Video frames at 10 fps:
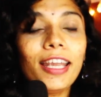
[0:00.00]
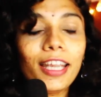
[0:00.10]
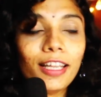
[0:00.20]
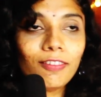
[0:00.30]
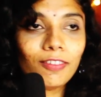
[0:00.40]

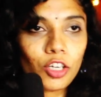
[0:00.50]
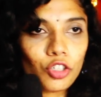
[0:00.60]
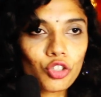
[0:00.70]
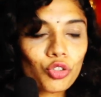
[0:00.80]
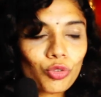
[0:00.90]
in
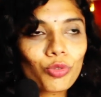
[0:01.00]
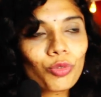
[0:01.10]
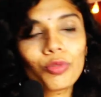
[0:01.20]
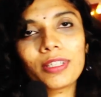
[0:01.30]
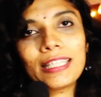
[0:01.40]
these
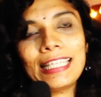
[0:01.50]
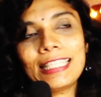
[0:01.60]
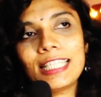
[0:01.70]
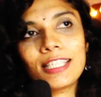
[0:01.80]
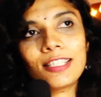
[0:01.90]
two
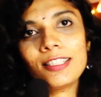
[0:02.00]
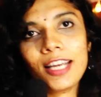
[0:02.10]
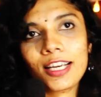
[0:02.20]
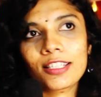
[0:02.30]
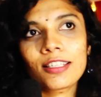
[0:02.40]
religious
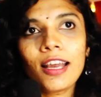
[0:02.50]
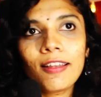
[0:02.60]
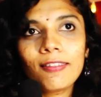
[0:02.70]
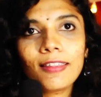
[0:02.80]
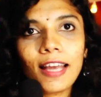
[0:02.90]
texts
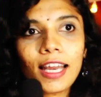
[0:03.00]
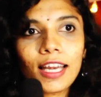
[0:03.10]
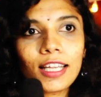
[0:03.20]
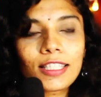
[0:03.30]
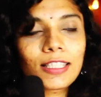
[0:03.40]
that